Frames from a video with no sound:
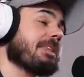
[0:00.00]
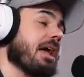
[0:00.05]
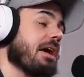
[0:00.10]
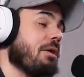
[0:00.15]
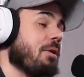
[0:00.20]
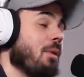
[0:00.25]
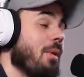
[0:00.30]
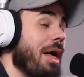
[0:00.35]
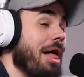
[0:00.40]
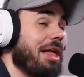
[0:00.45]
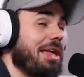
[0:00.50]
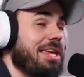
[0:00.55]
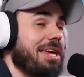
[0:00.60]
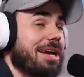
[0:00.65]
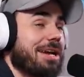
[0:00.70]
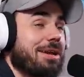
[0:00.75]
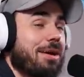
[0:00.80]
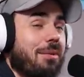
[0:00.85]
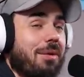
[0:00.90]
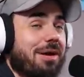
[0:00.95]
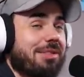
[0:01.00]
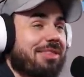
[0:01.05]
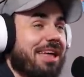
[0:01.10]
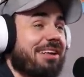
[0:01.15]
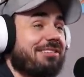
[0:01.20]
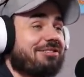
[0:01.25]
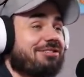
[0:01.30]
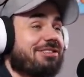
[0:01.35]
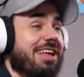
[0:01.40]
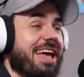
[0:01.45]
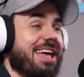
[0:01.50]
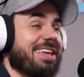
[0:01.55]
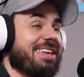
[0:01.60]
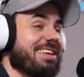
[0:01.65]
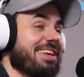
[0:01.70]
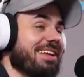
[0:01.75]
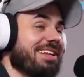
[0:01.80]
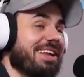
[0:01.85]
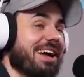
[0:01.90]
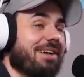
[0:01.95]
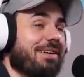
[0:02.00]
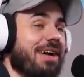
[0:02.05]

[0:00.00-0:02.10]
Well, you know what they say, you know.